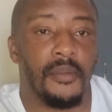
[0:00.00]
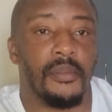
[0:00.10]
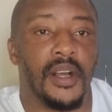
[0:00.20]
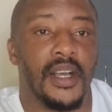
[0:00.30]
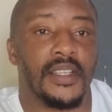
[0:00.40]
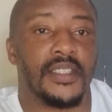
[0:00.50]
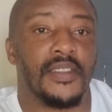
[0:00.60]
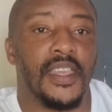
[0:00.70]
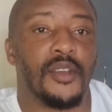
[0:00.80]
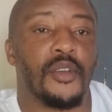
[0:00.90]
but
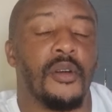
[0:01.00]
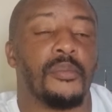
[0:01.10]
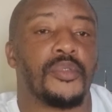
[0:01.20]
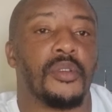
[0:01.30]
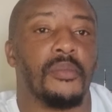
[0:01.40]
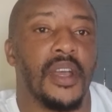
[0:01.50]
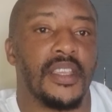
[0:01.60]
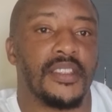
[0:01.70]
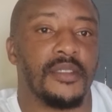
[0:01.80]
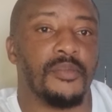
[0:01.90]
they
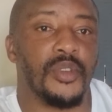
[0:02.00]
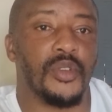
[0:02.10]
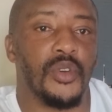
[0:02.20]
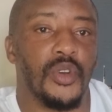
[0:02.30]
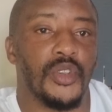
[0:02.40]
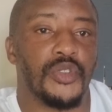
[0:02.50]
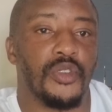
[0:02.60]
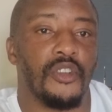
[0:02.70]
compromised it because